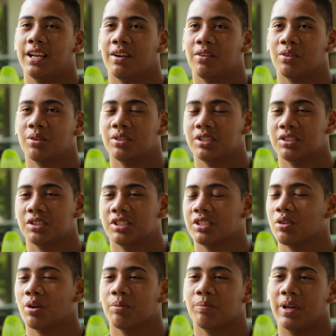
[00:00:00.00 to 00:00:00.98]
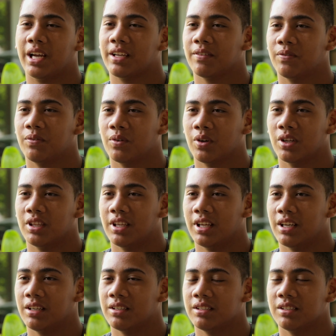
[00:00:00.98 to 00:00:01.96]
everyone was just going back and forth,
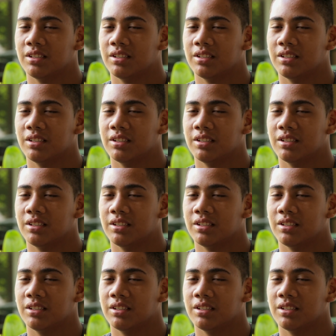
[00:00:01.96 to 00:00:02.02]
and